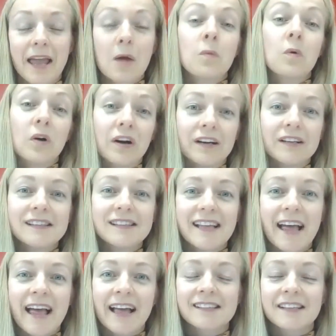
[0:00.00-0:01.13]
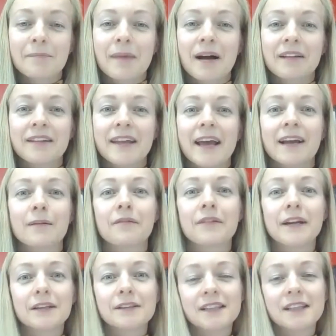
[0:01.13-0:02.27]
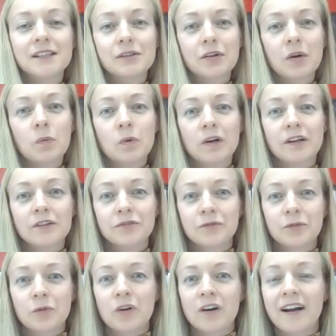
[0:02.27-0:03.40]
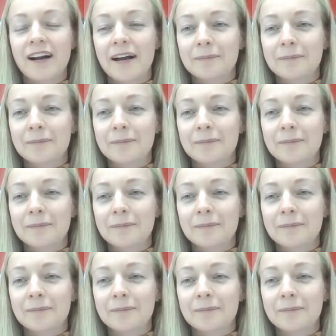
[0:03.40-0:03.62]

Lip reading: awards, and among them Rio Tinto Award for